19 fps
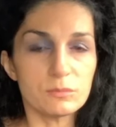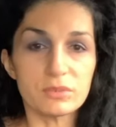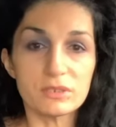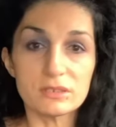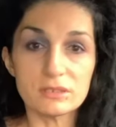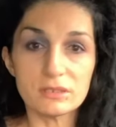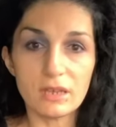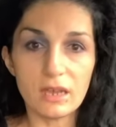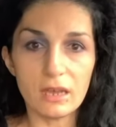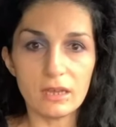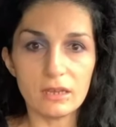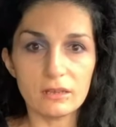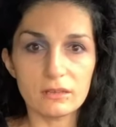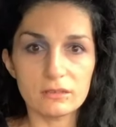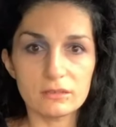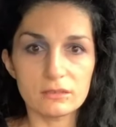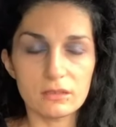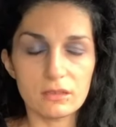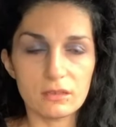
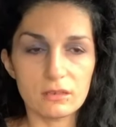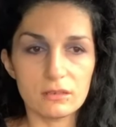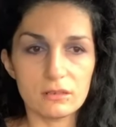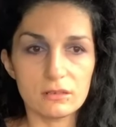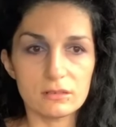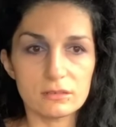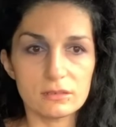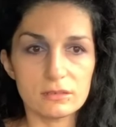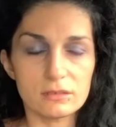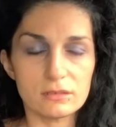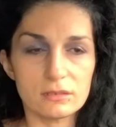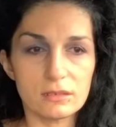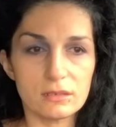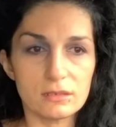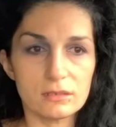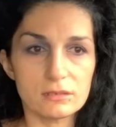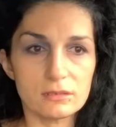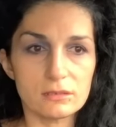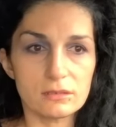protect the
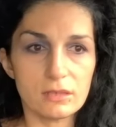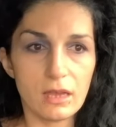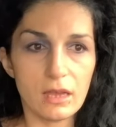narcissist